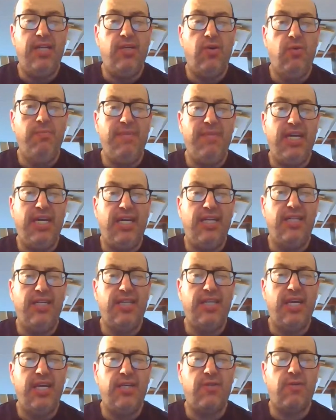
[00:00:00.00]
no
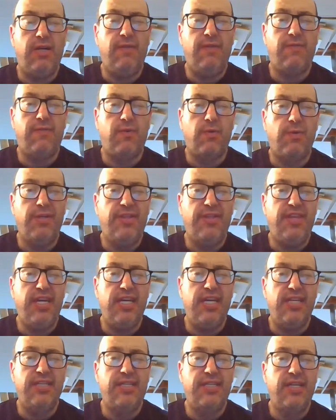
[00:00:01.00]
means a straightforward
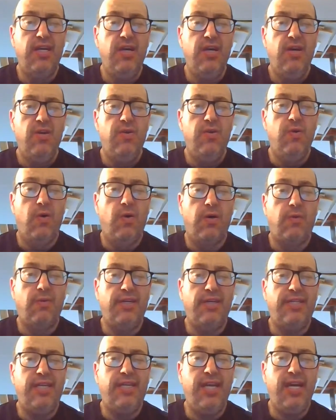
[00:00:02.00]
theist, nor
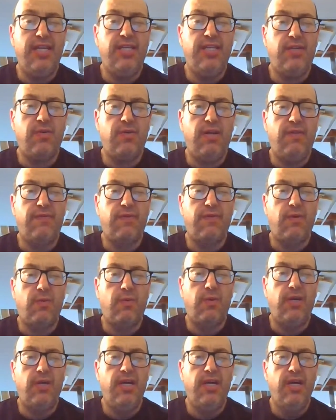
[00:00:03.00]
was he a
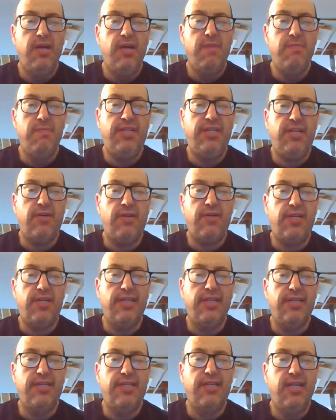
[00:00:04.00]
straightforward
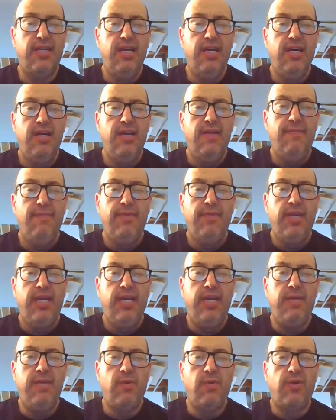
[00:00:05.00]
materialist.
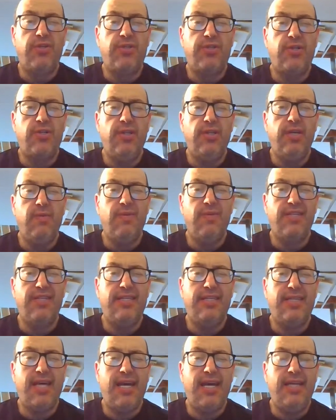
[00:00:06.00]
He most certainly was
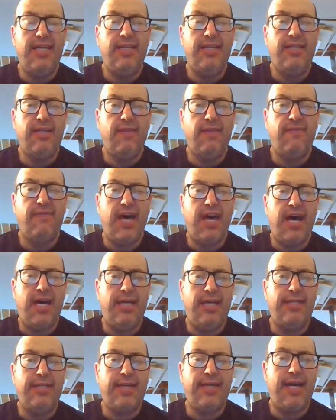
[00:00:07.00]
a scientist of the
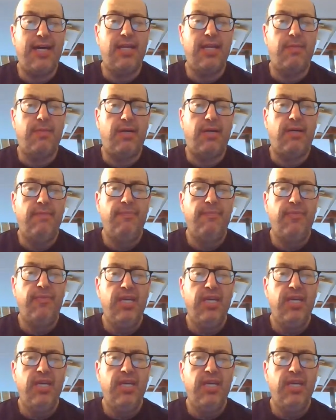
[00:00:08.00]
highest caliber.